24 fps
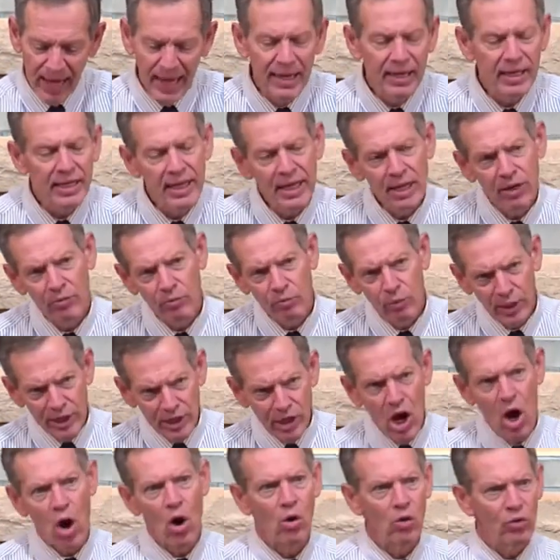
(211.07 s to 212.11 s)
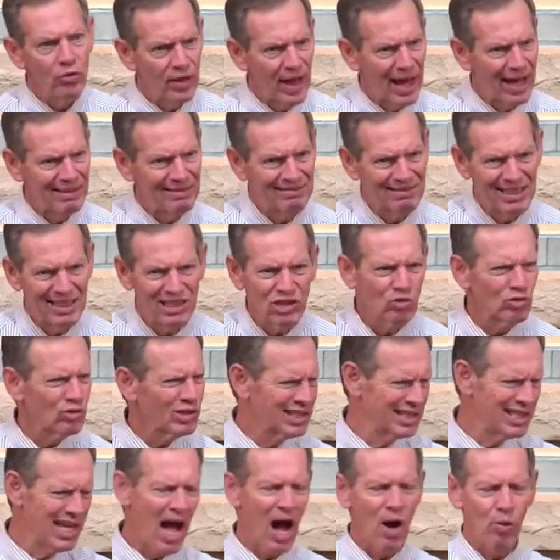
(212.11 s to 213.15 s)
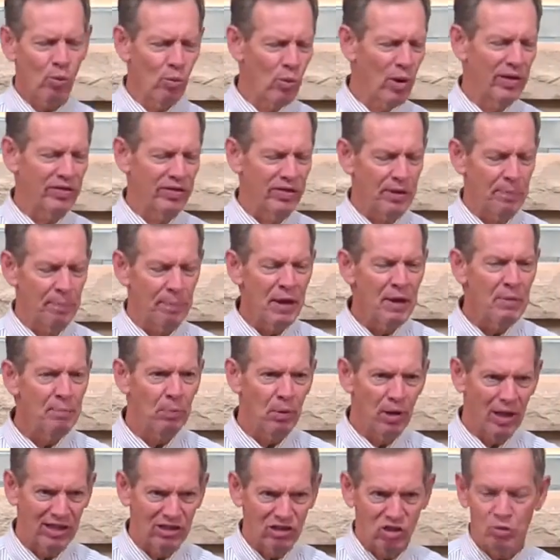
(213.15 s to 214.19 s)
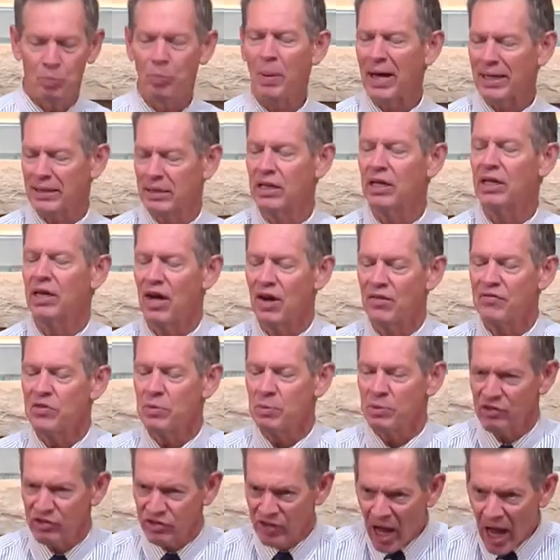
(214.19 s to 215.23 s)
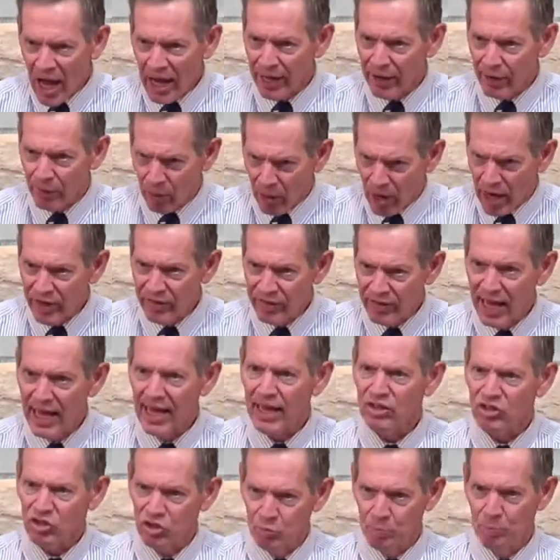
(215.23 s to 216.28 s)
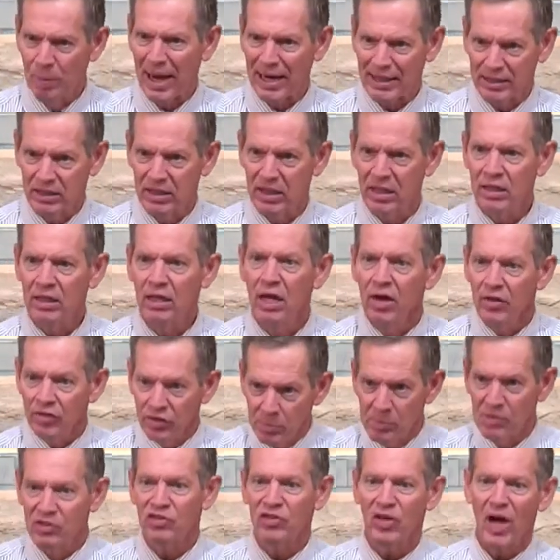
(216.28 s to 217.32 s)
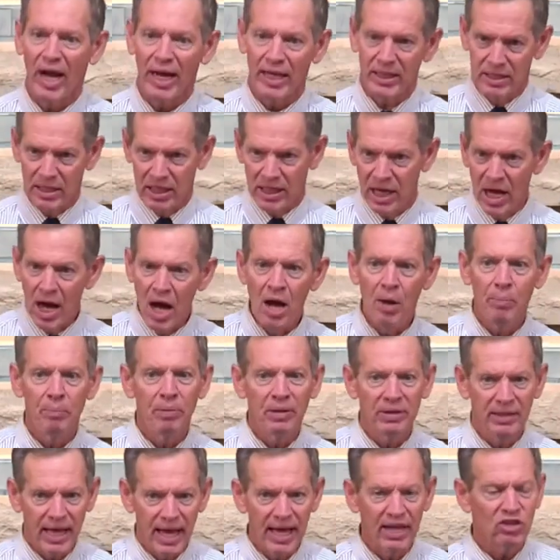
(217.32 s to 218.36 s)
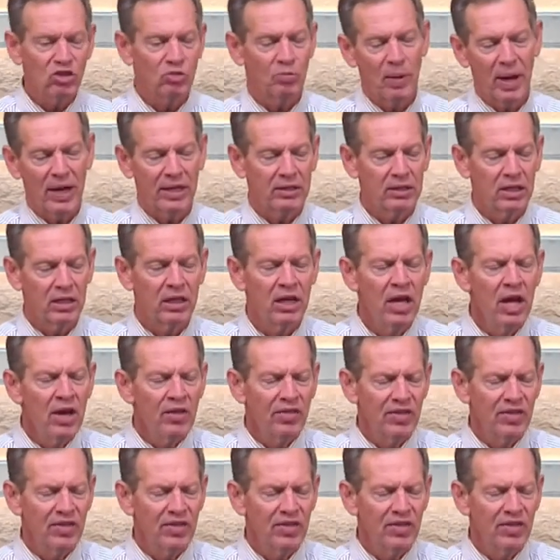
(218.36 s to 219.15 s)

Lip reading: And again, we know that this was not what the people expected of the Messiah, right? They expected the Messiah to come, but they expected